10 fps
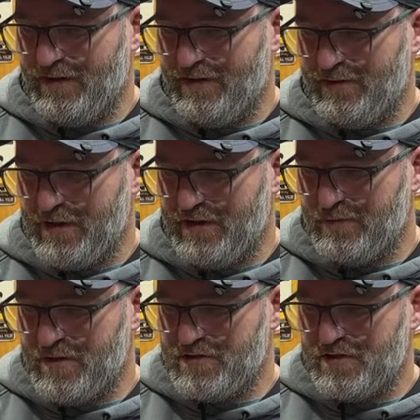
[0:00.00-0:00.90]
that loves me as
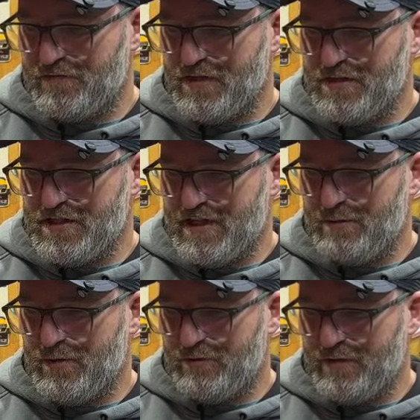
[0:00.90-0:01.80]
much as Frenchie,
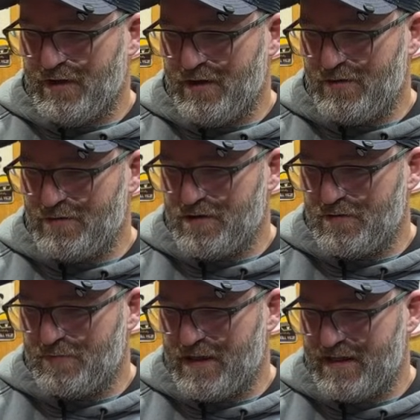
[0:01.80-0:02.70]
I'd put a ring on her
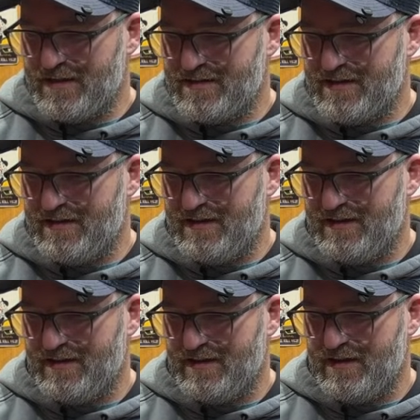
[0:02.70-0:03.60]
so fast.
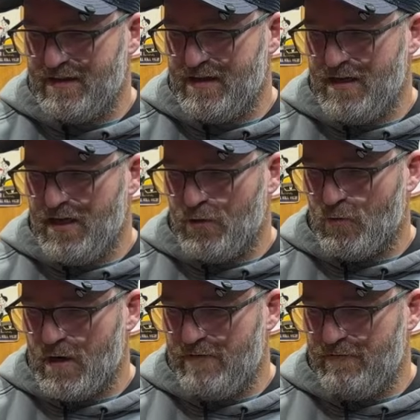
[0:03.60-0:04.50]

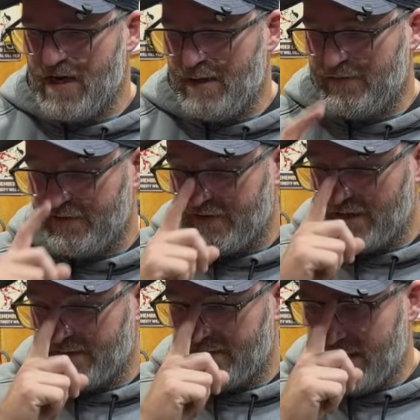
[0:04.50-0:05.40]
Quiet Vibes just
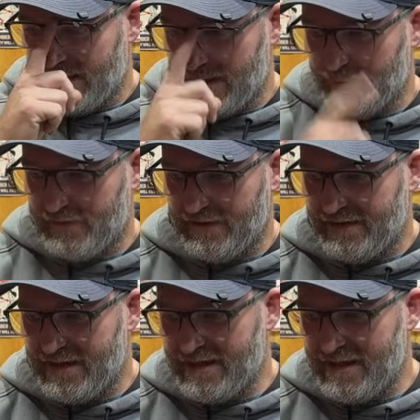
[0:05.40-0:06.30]
got the Tech
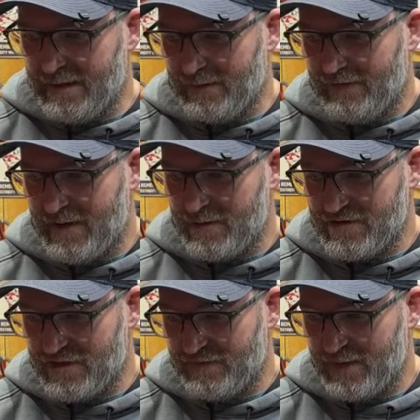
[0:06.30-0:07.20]
MCT. Can't believe how much
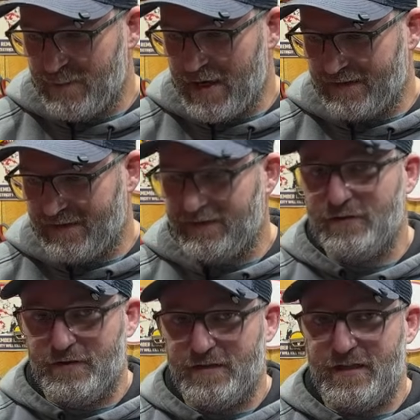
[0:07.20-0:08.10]
stuff I packed
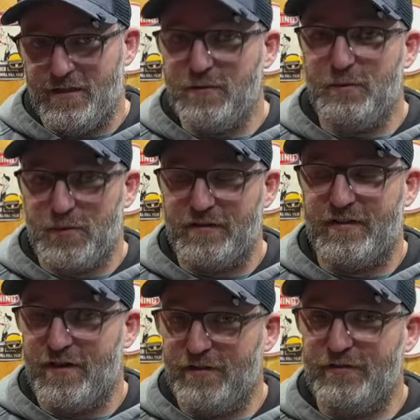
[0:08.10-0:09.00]
into it. Yeah, you can put a
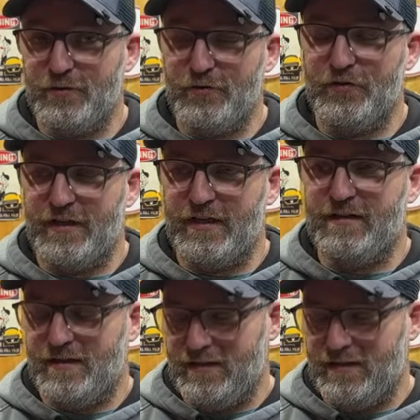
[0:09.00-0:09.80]
ton of tools in it.